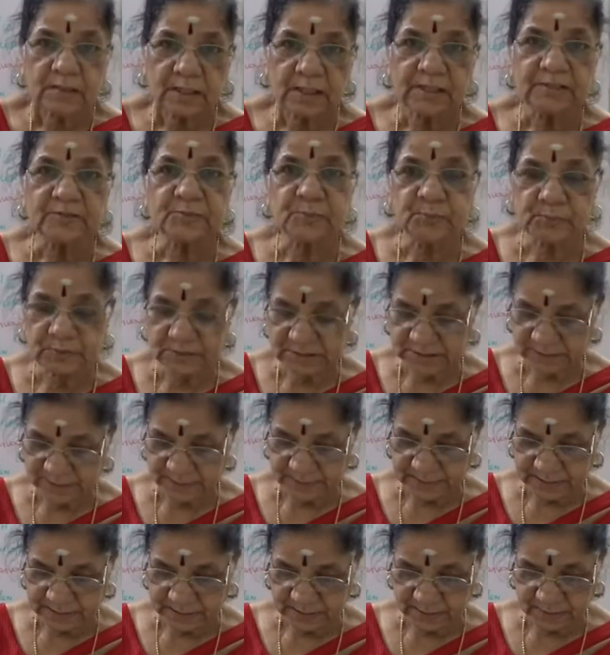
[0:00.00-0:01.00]

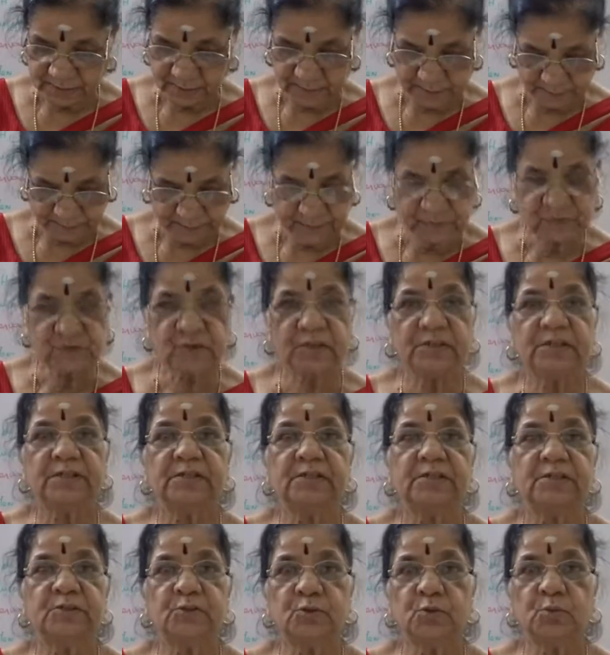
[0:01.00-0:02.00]
atmosphere. So there
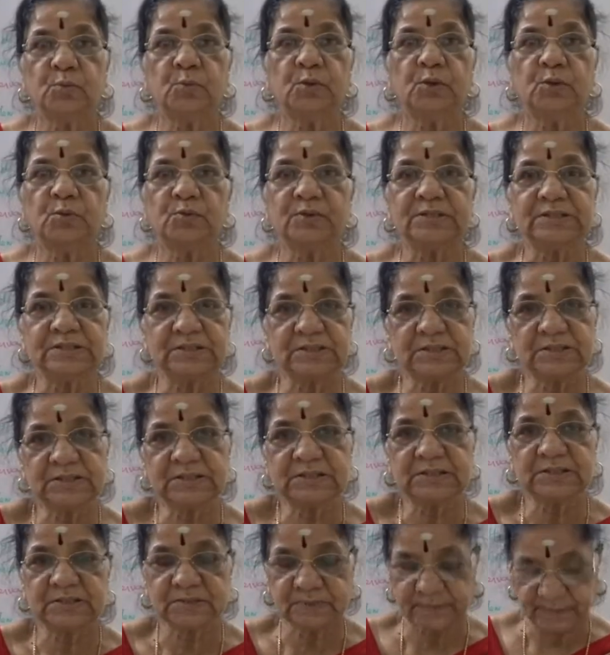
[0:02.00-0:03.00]
are two more questions,
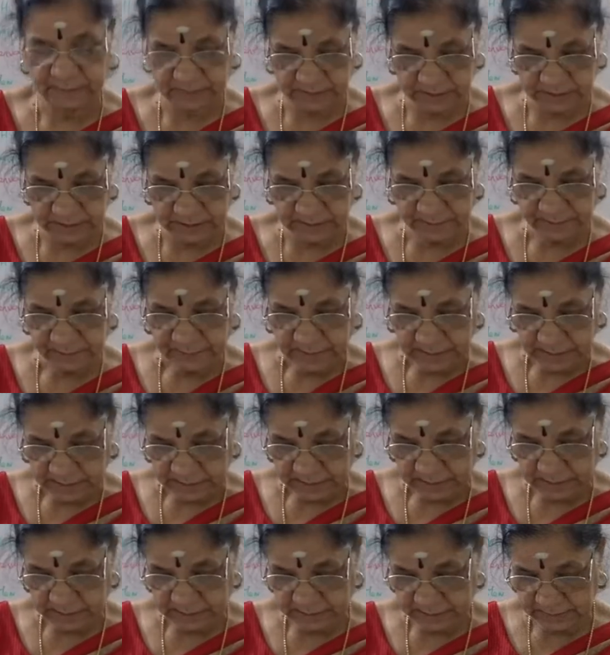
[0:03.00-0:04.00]
right?
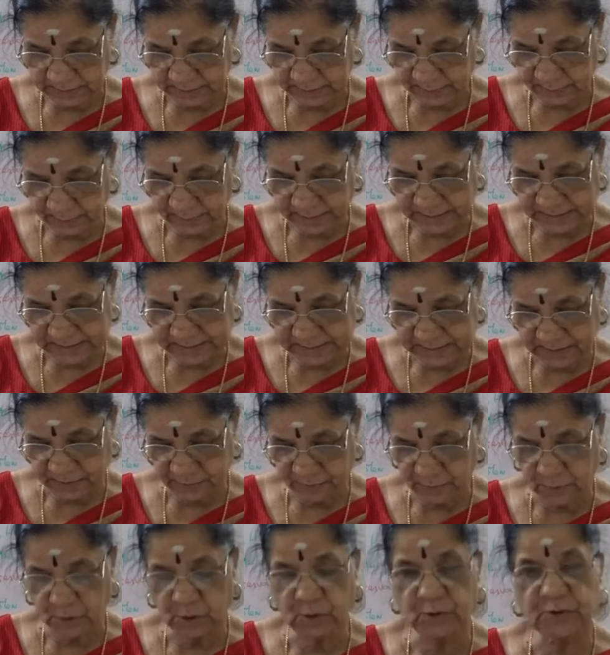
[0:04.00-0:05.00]
Then match the
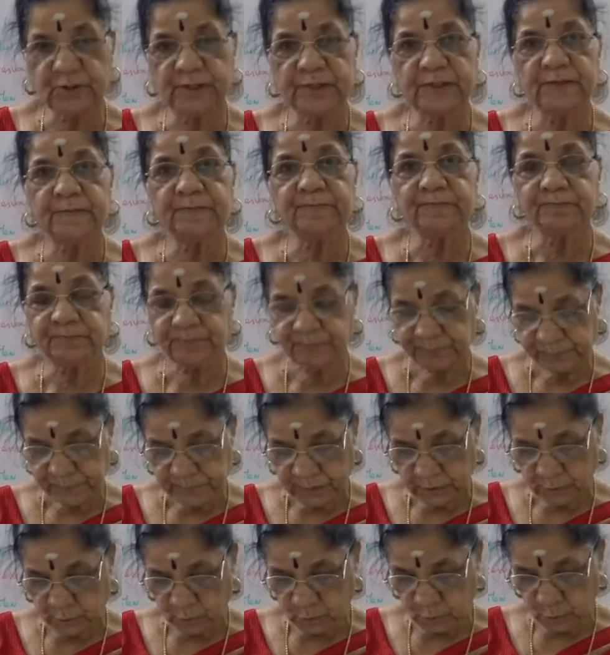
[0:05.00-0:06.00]
following:
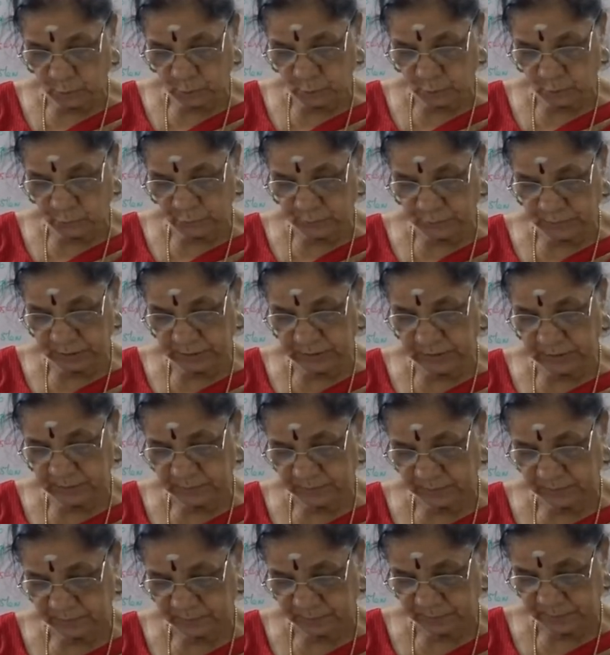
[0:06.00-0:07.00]
chlorophyll,
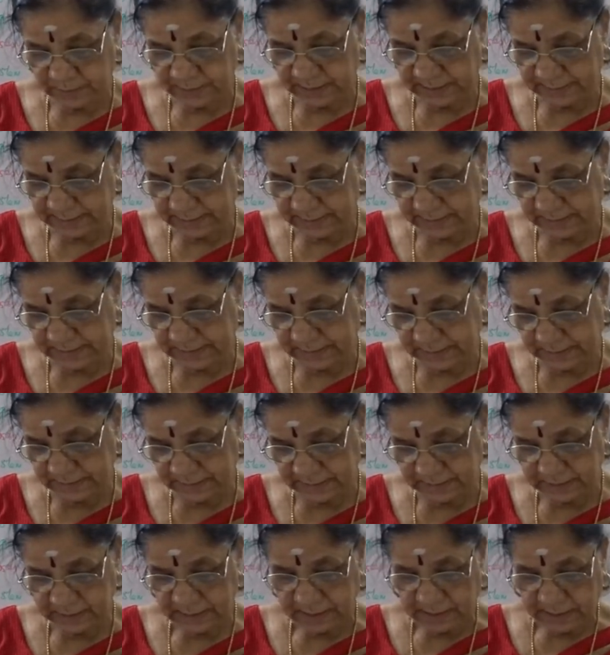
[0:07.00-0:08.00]
nitrogen,
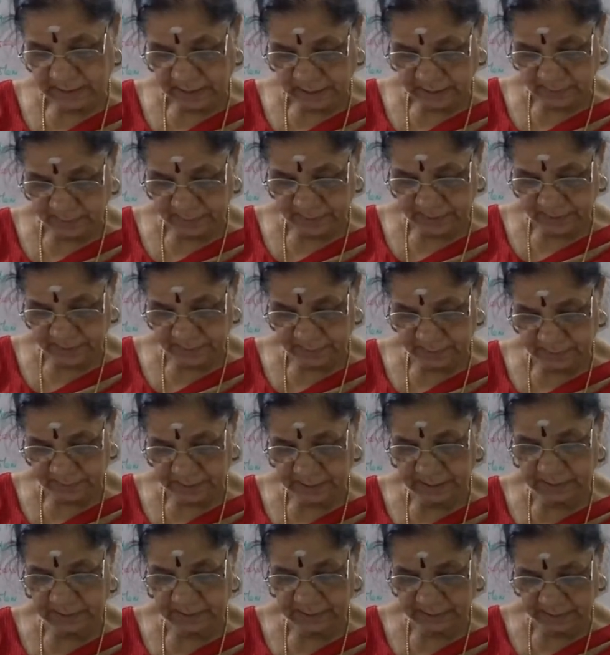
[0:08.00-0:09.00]

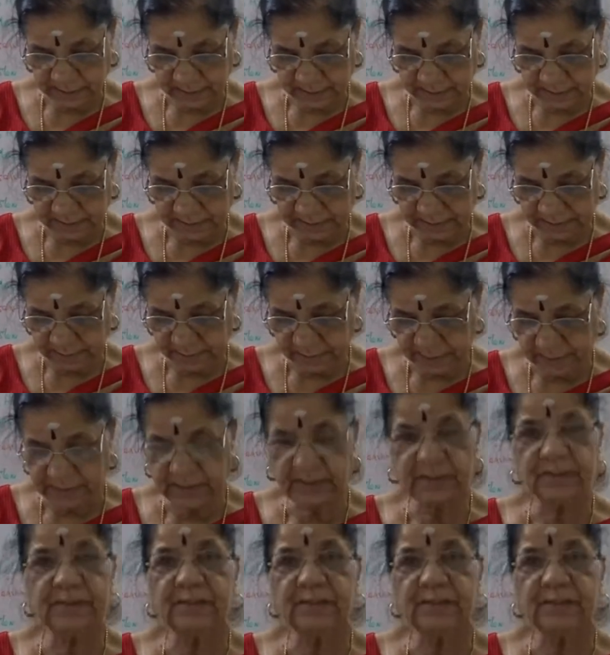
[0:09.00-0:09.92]
amabel, animal,